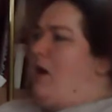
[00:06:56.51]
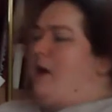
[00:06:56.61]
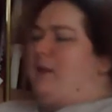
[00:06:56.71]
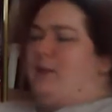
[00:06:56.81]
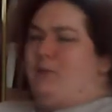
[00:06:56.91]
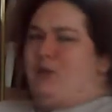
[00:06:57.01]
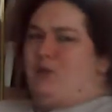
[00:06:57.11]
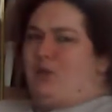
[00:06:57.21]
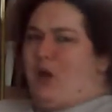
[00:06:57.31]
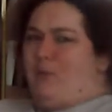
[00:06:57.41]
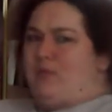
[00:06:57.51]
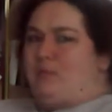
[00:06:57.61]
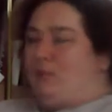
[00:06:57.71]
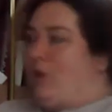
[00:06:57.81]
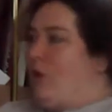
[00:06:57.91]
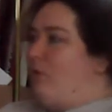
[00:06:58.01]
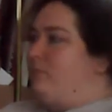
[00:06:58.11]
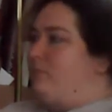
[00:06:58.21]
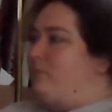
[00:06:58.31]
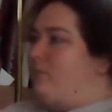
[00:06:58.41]
Let me know in the comments
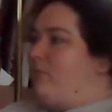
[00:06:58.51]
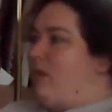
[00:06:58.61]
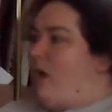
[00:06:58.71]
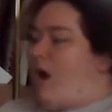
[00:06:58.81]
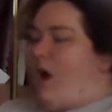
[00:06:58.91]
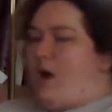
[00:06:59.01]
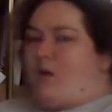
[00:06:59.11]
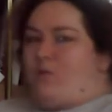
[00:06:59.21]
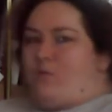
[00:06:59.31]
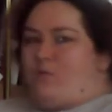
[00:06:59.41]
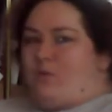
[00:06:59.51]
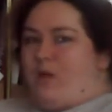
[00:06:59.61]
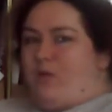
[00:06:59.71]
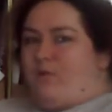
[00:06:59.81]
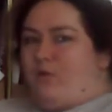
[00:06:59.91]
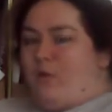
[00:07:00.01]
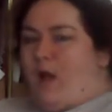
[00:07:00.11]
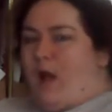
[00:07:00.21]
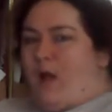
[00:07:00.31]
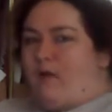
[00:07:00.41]
below uh, if you
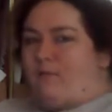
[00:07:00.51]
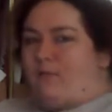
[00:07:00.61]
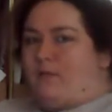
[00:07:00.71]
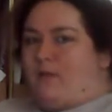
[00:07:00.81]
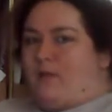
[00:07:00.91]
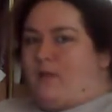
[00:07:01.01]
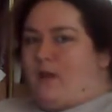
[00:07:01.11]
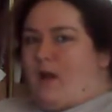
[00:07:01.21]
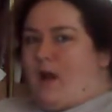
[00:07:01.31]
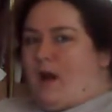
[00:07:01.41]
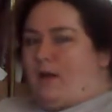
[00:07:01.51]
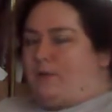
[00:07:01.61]
have uh,